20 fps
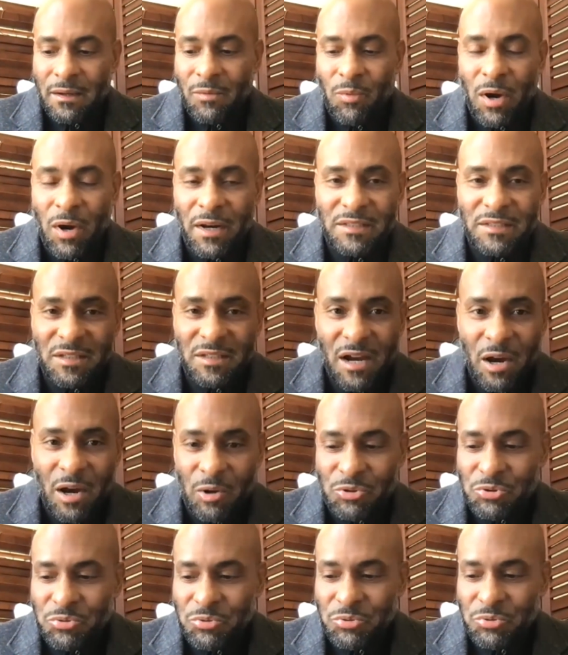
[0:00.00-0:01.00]
One is a
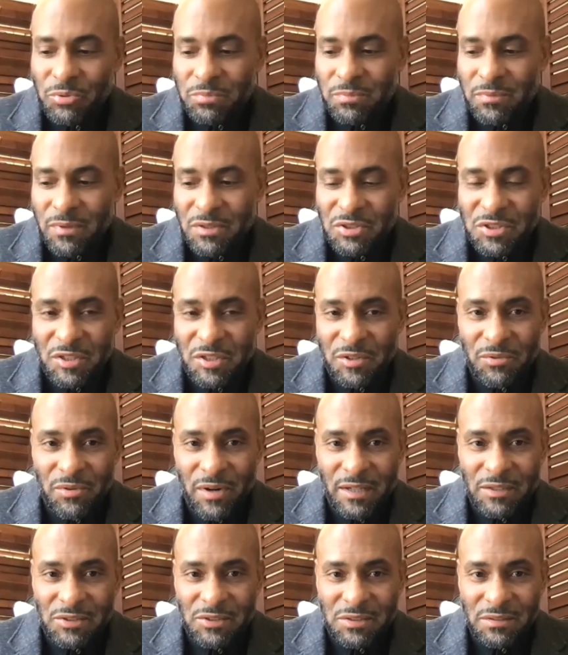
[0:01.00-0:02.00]
cultural
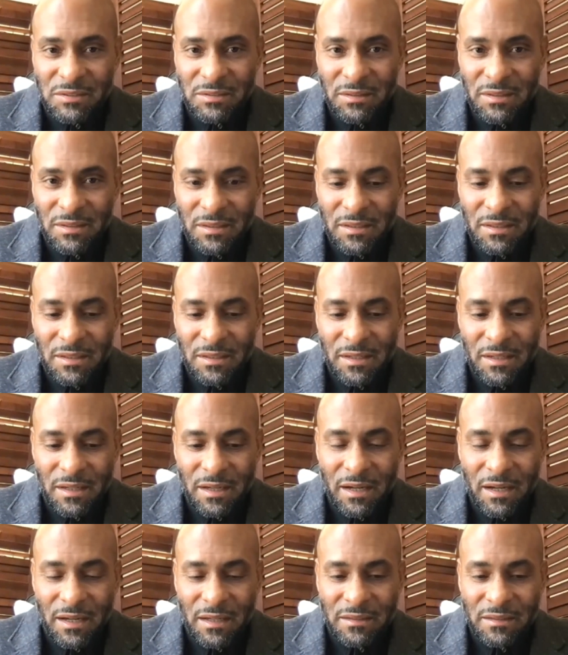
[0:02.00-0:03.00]
consideration,
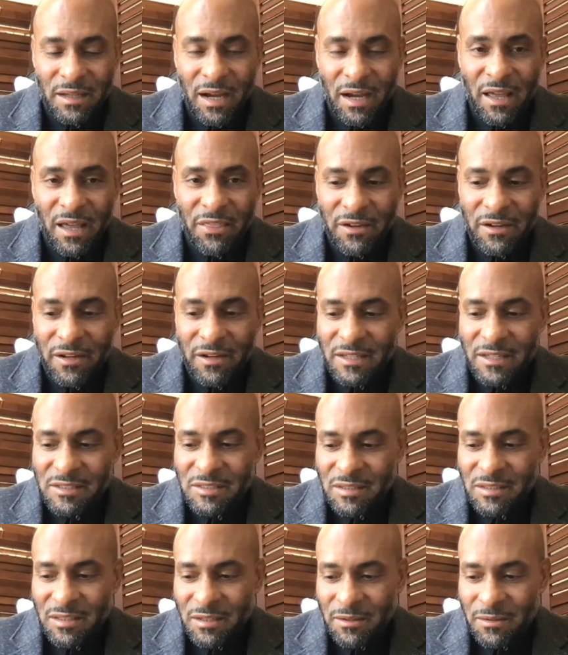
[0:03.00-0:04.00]
the other
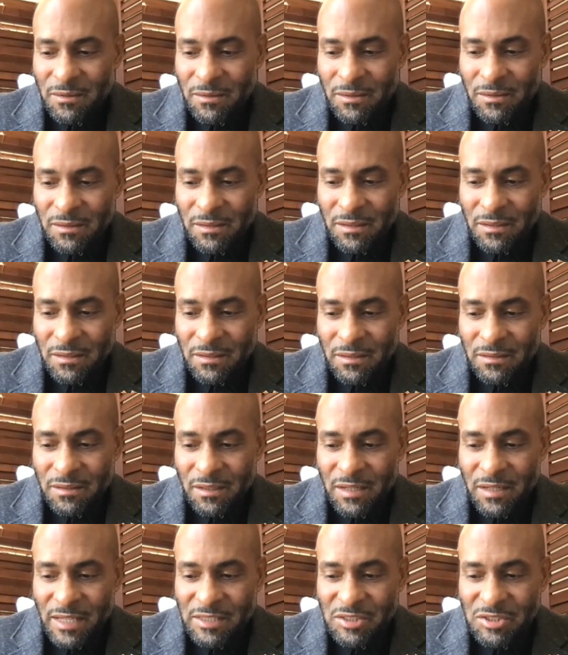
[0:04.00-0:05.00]
is the
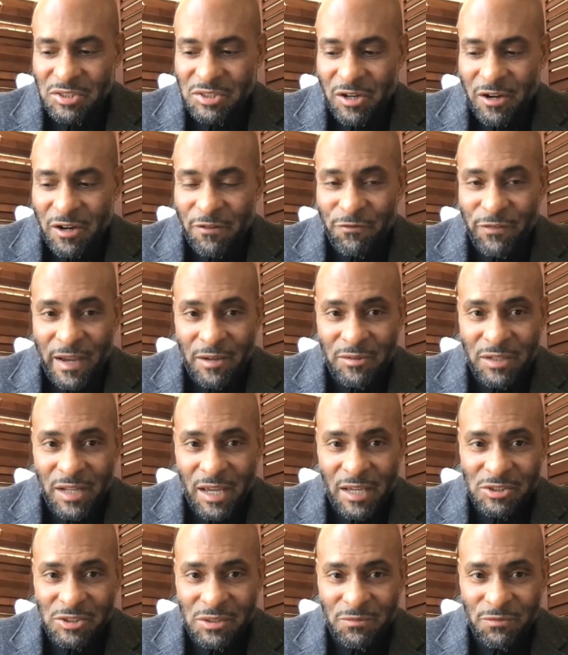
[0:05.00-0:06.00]
necessary
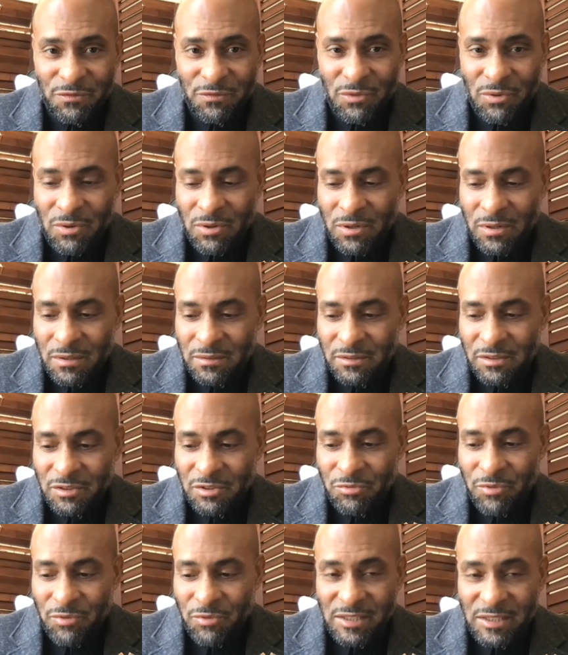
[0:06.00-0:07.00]
foundation for the
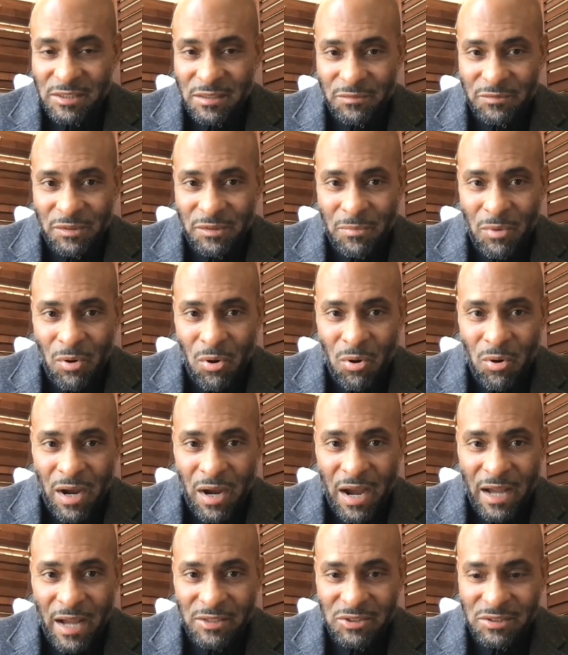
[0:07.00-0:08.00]
direction of the moral
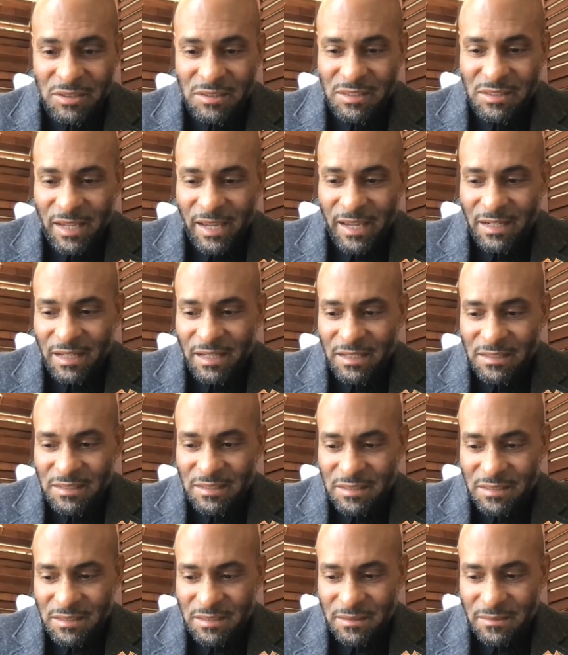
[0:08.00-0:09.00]
conscience and
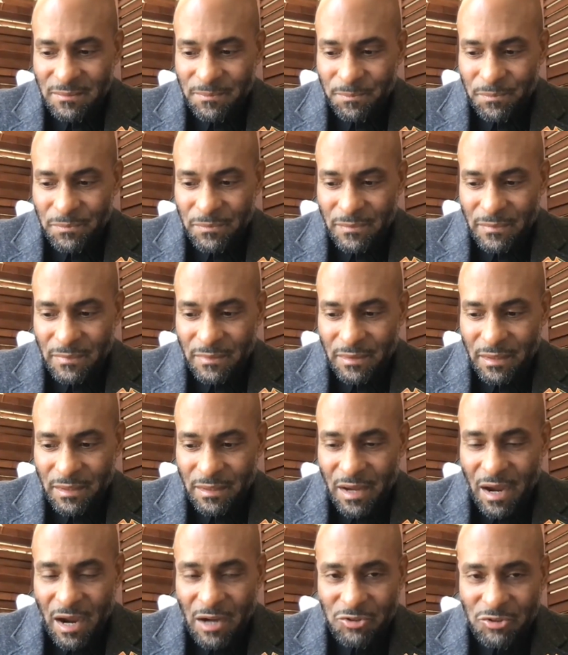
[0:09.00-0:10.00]
its
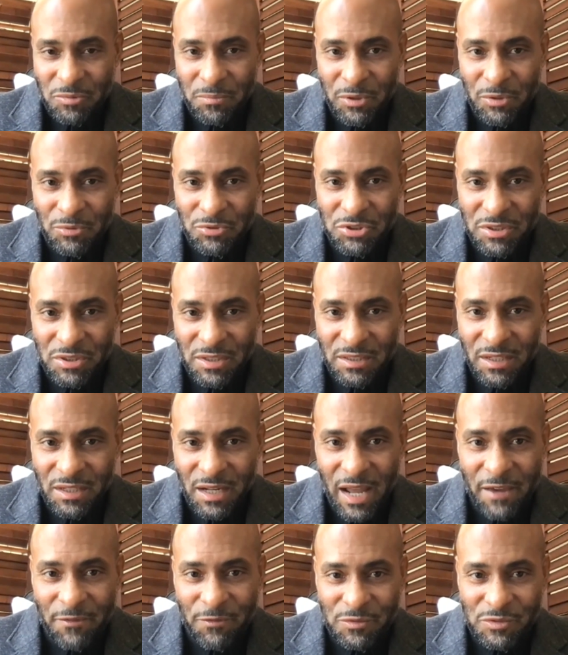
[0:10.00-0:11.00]
contribution in the
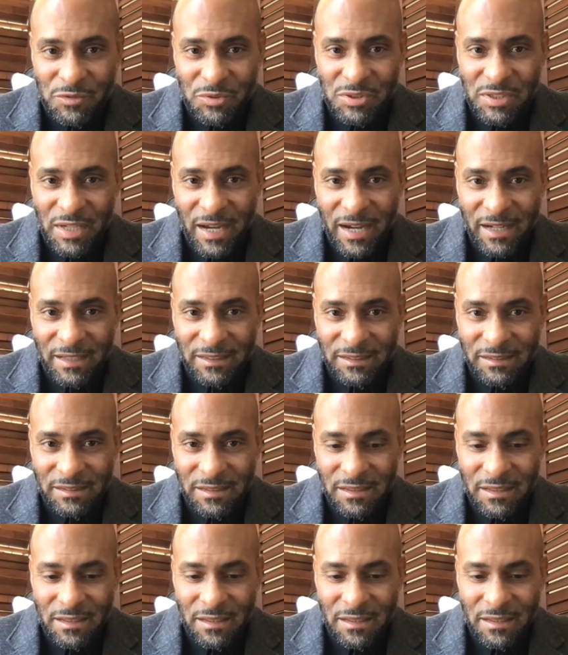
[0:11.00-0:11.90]
life of society.